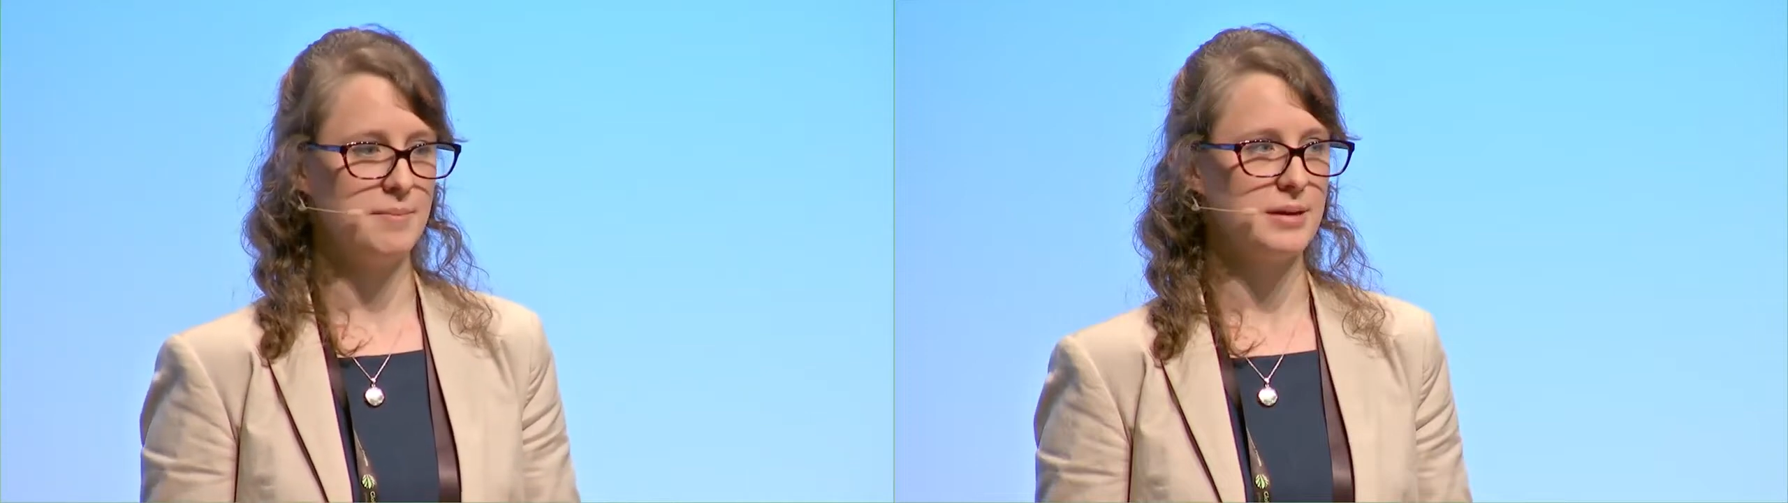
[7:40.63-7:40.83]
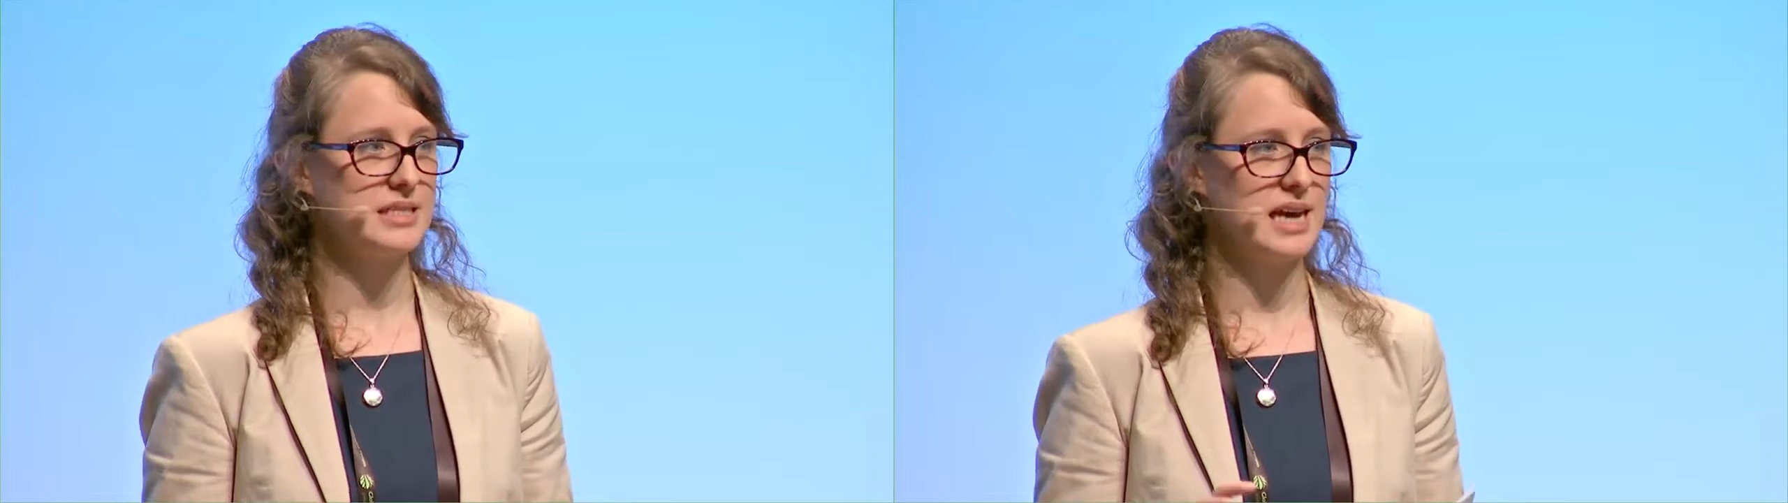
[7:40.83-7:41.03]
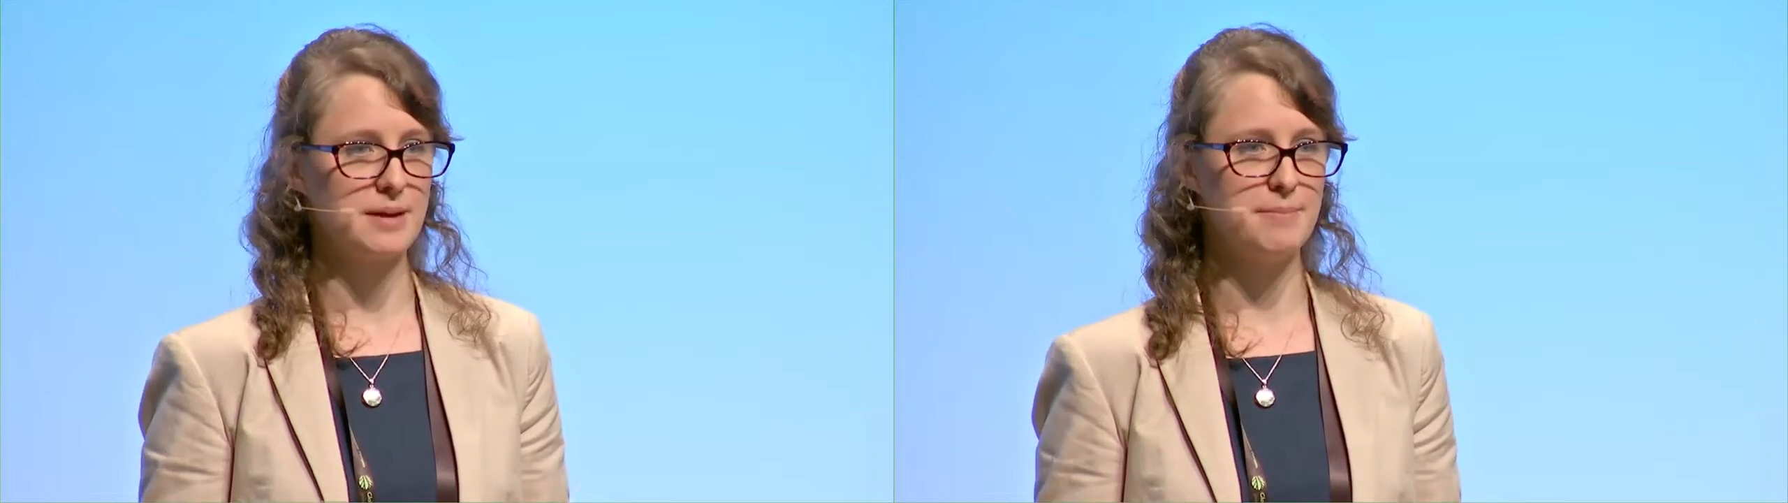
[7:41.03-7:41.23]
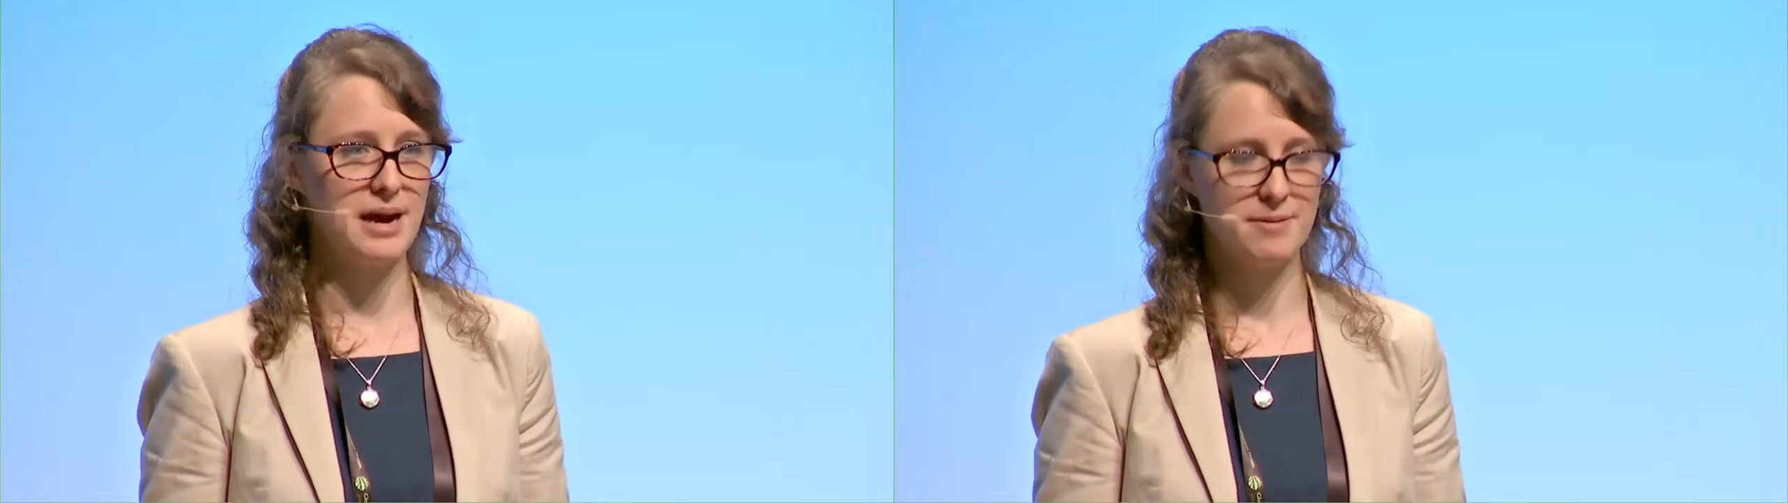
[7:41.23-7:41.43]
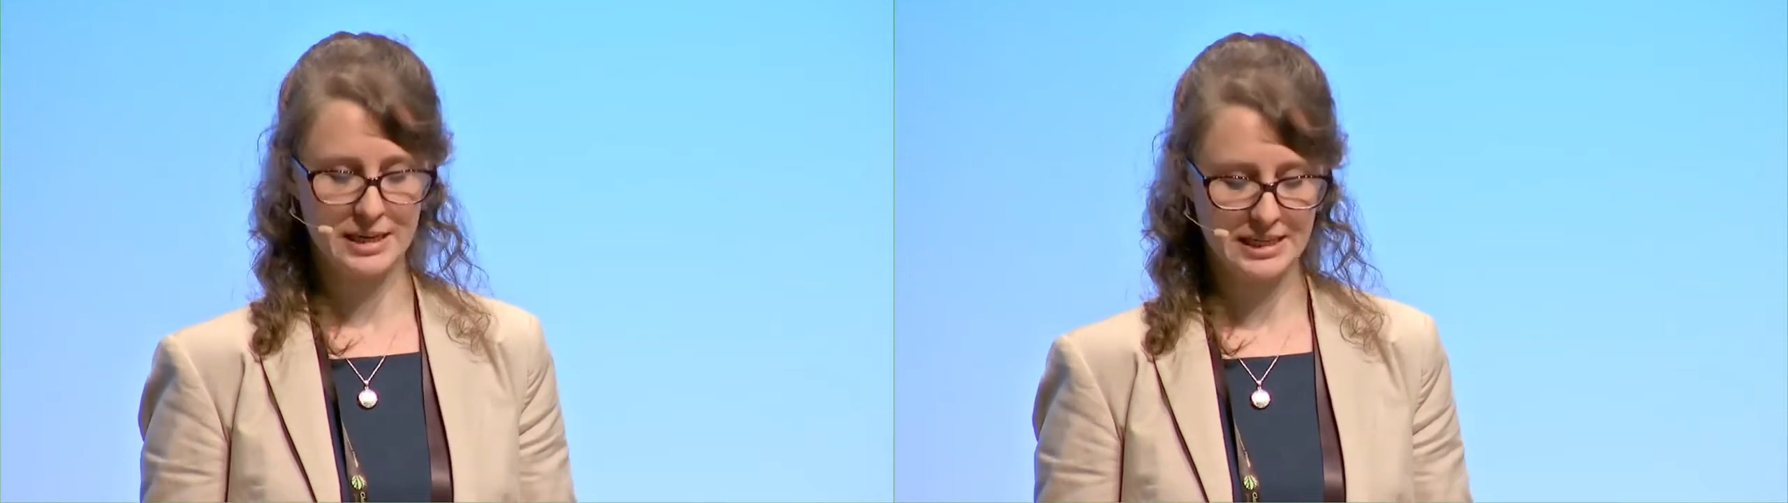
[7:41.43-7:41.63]
because that
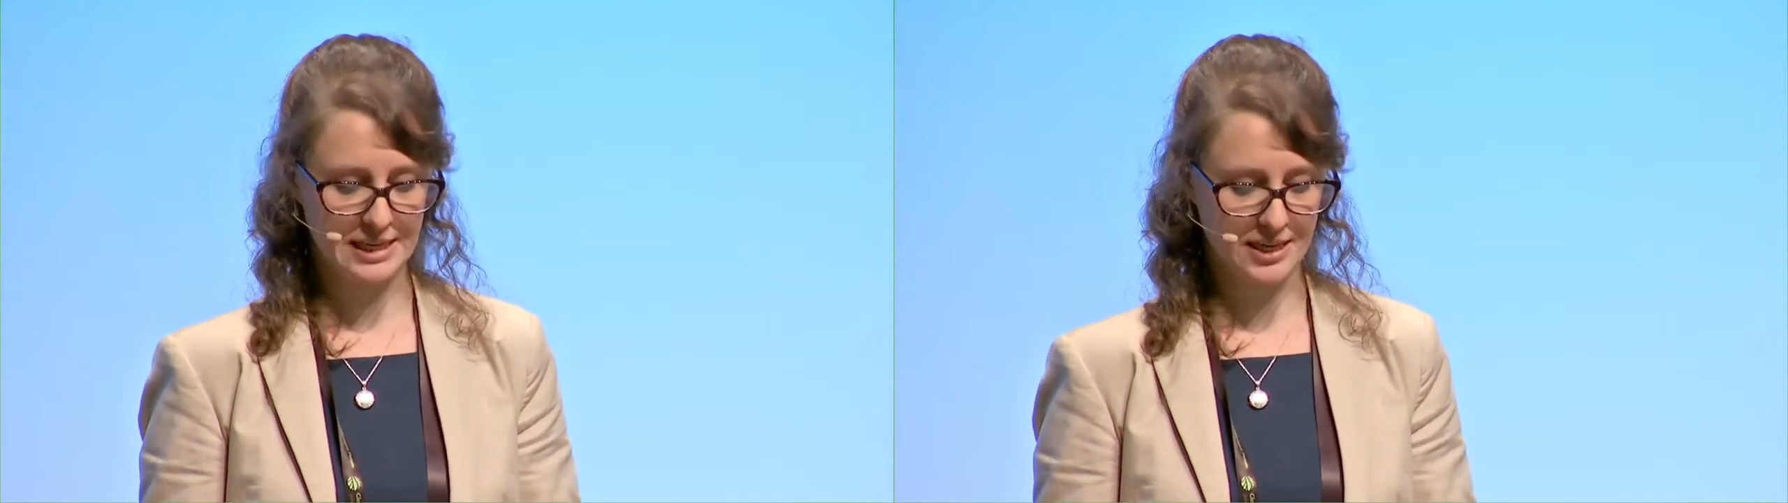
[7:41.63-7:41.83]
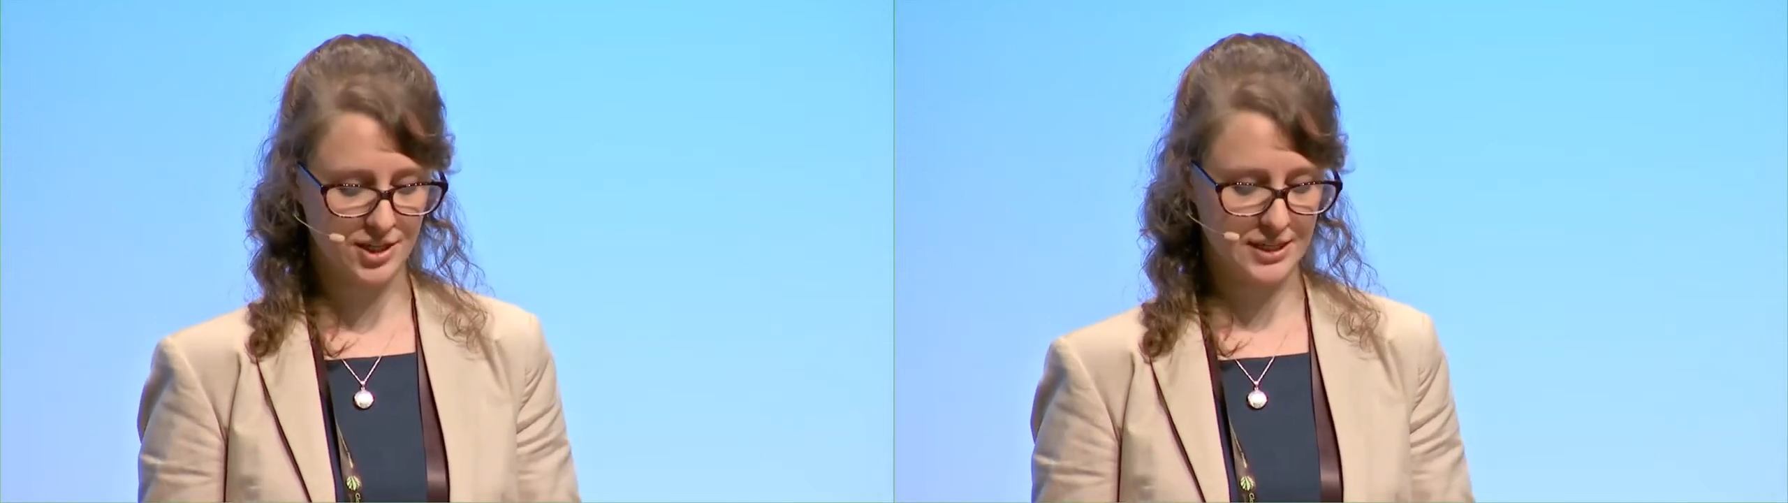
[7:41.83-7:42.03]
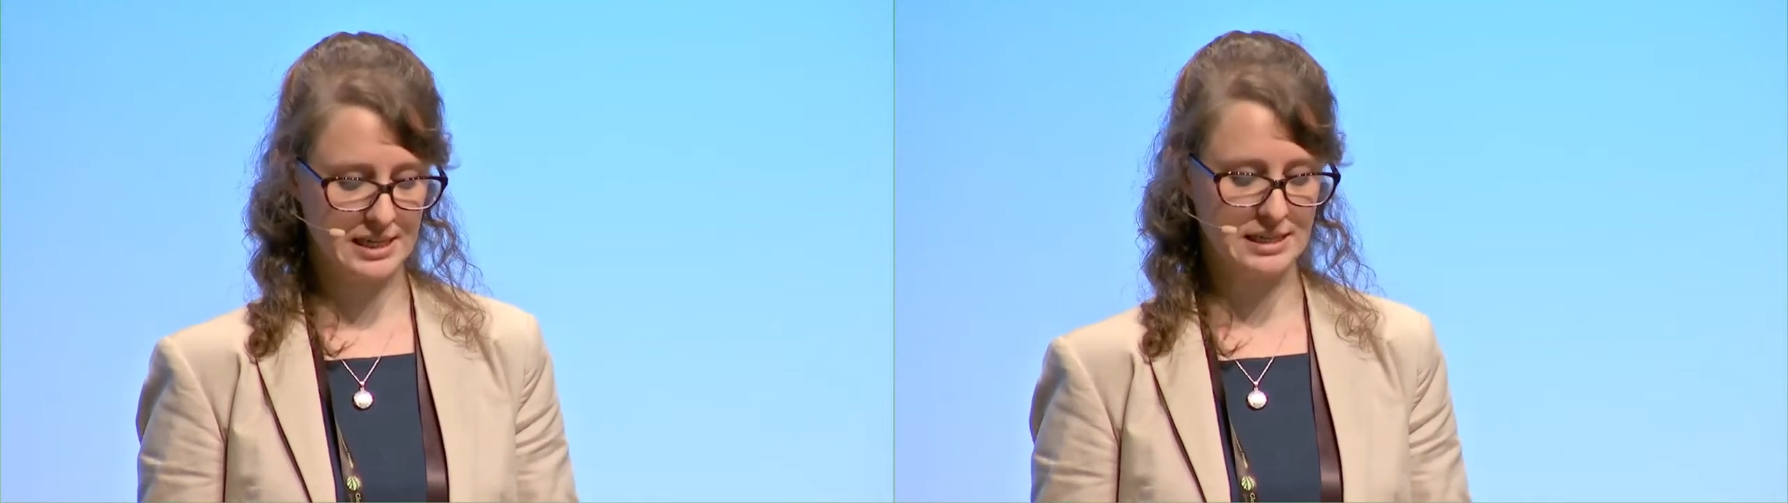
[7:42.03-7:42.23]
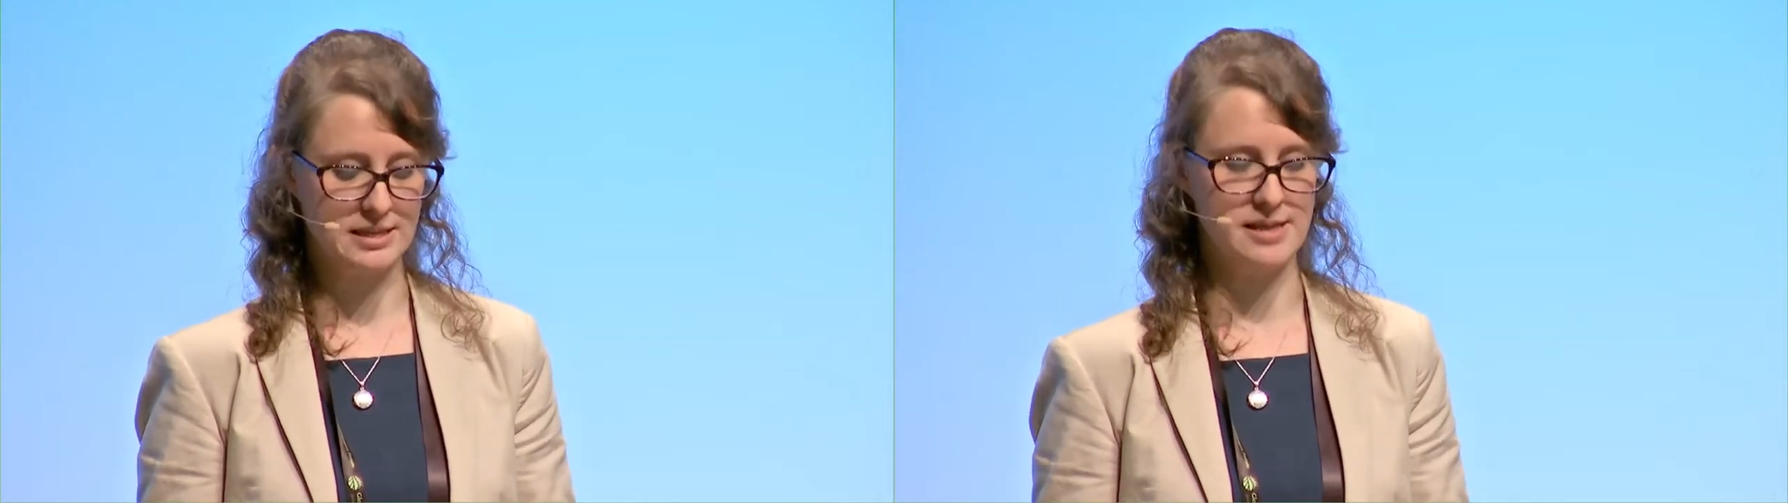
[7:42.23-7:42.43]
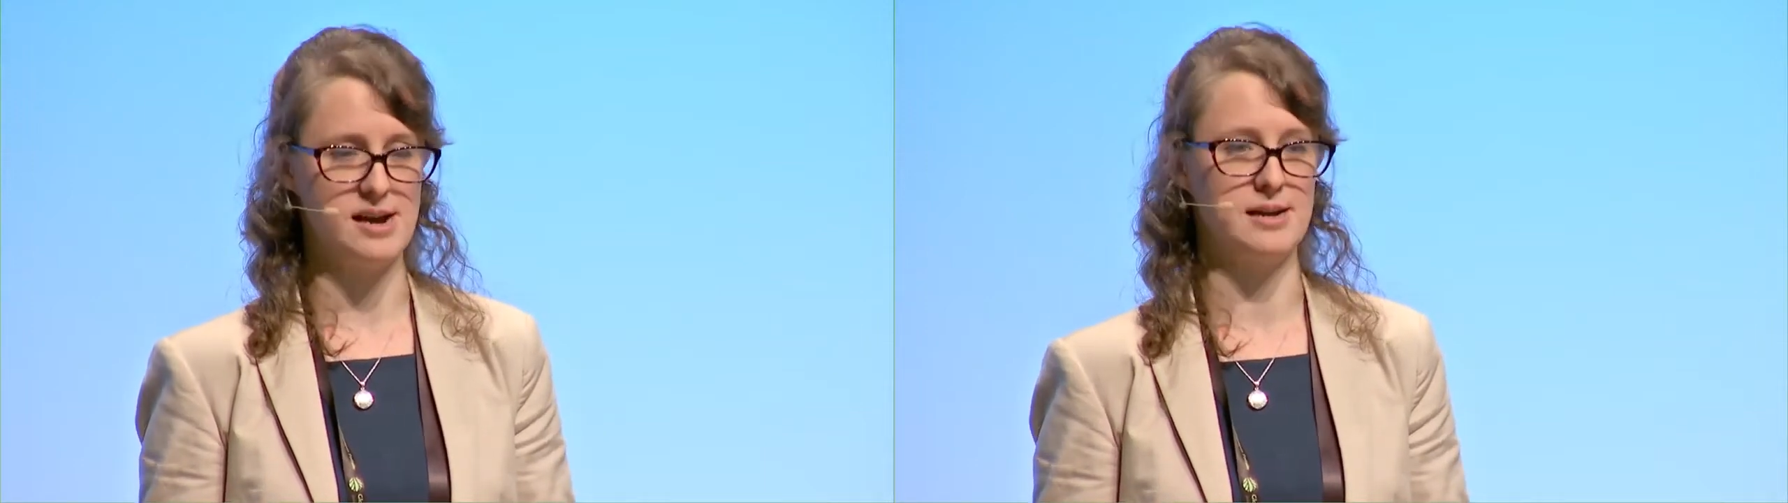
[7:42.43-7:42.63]
comparability just
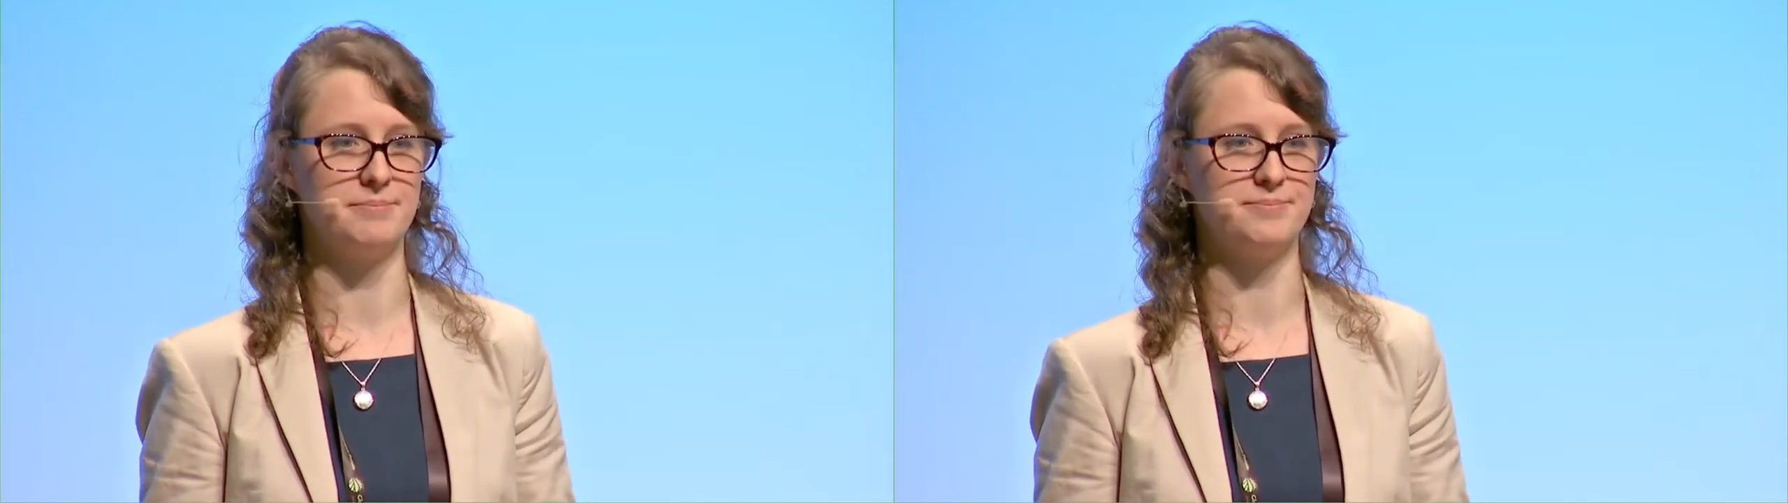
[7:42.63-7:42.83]
isn't there.